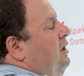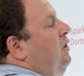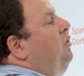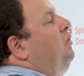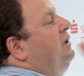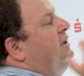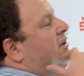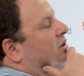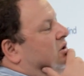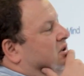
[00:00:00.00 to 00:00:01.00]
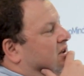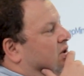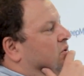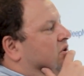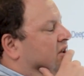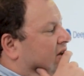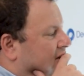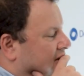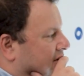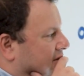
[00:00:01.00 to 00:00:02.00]
he cannot stay rook g8
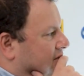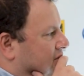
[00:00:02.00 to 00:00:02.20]
here.